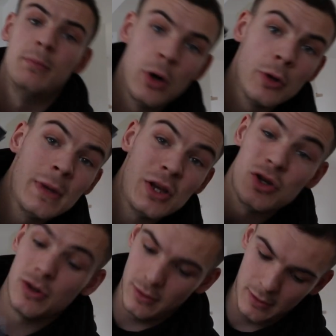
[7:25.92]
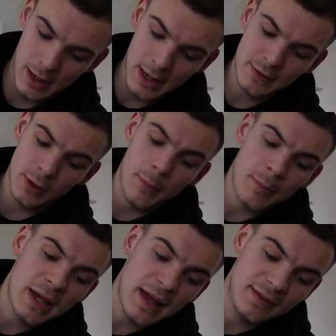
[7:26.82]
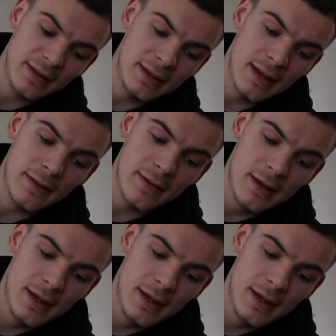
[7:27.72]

My Mission, okay? So I'm guessing